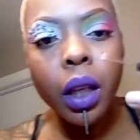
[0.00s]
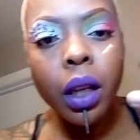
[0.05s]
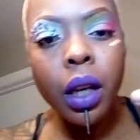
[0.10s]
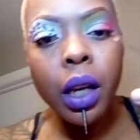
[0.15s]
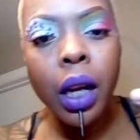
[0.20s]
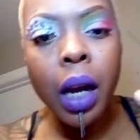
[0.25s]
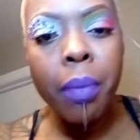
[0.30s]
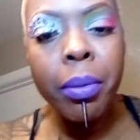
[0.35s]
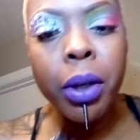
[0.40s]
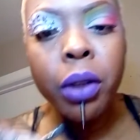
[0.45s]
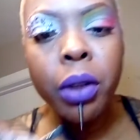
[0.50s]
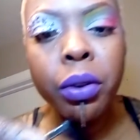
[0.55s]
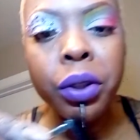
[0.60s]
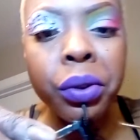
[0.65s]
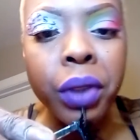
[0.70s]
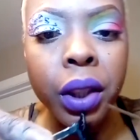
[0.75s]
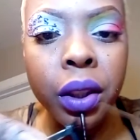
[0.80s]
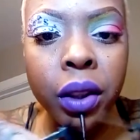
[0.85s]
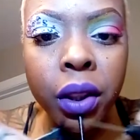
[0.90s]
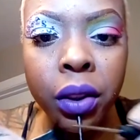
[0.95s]
I got my old
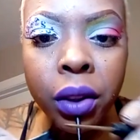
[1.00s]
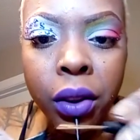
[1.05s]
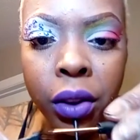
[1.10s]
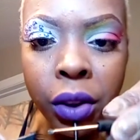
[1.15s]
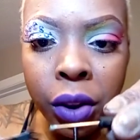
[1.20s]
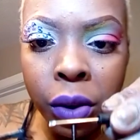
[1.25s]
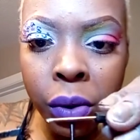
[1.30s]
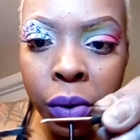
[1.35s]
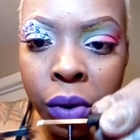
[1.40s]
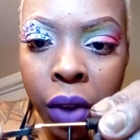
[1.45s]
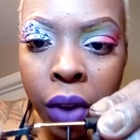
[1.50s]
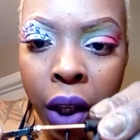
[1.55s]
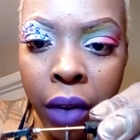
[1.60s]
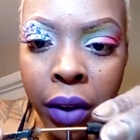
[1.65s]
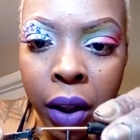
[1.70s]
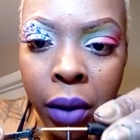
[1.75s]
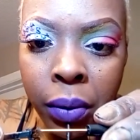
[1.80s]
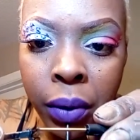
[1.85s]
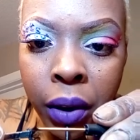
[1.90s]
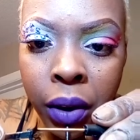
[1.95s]
trusty screwdriver
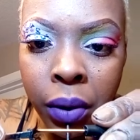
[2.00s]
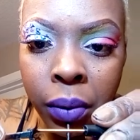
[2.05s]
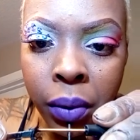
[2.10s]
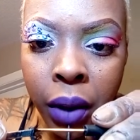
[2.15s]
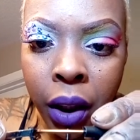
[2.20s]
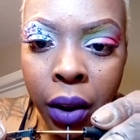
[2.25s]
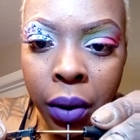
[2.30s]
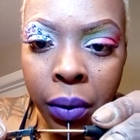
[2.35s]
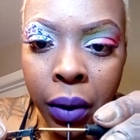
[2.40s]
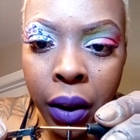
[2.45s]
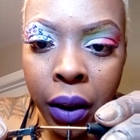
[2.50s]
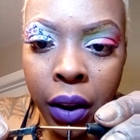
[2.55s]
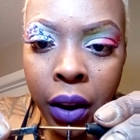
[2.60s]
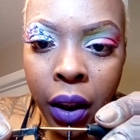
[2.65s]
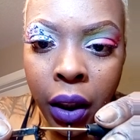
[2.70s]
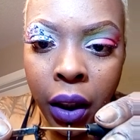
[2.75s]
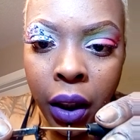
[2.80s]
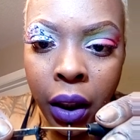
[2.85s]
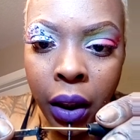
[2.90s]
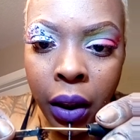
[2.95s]
here. This is what I do. I
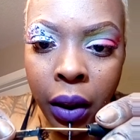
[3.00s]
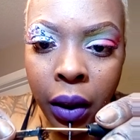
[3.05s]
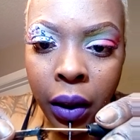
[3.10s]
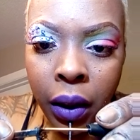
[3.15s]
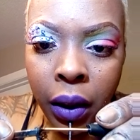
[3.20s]
take that.